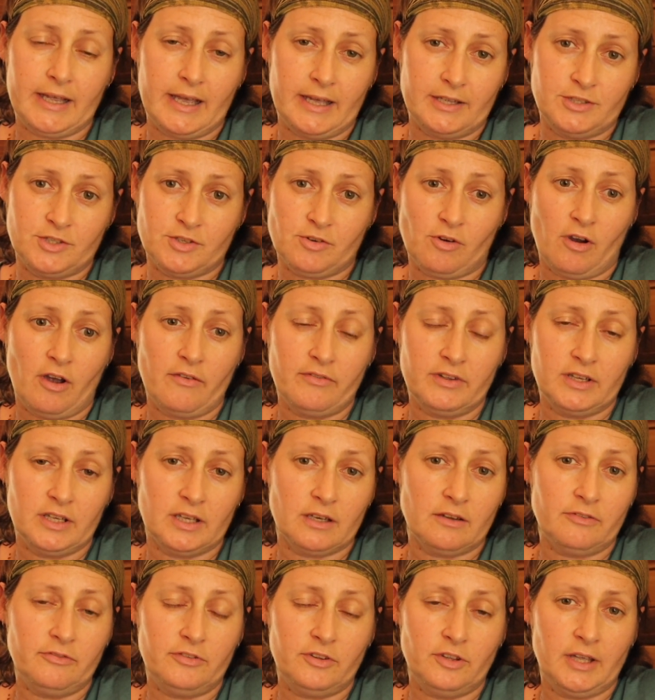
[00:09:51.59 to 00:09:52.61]
and driving it
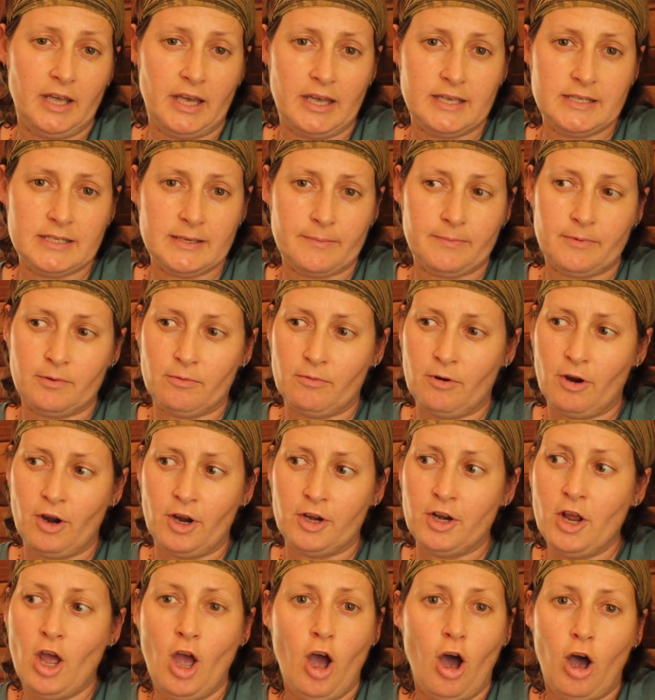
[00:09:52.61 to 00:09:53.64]
a few k's up the road,